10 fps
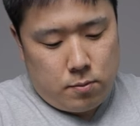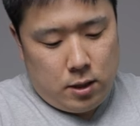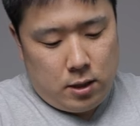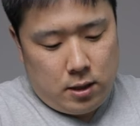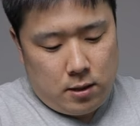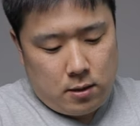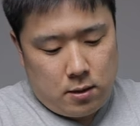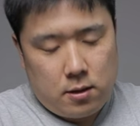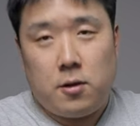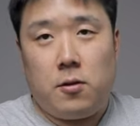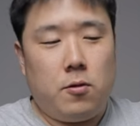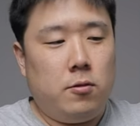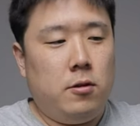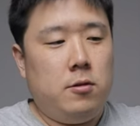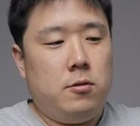meaning they don't go
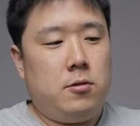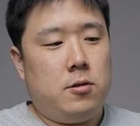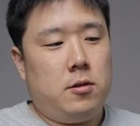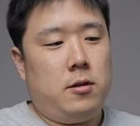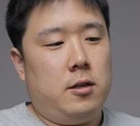loose.